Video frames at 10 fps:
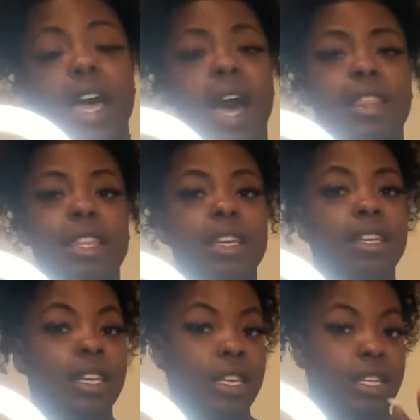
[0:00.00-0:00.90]
I
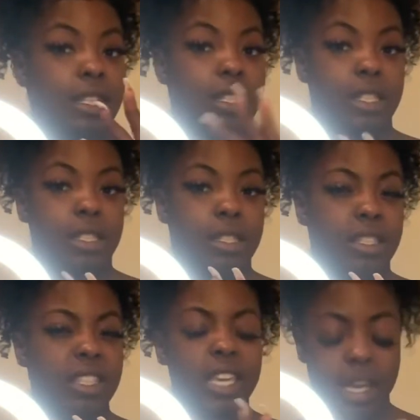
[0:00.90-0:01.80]
think,
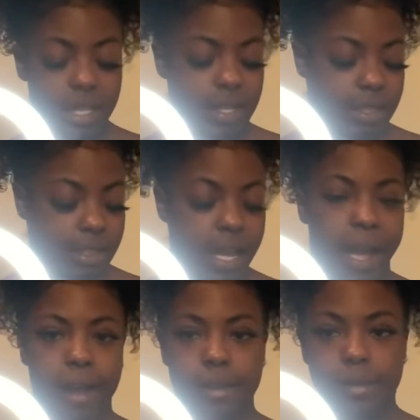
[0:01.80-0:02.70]
yeah, this is the
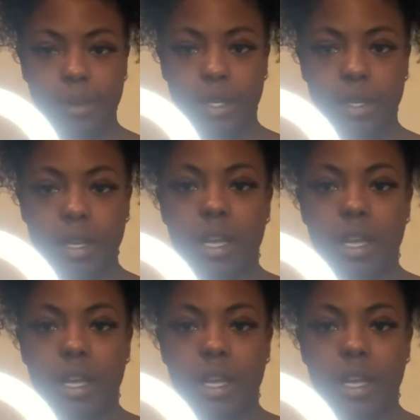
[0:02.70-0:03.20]
highest one.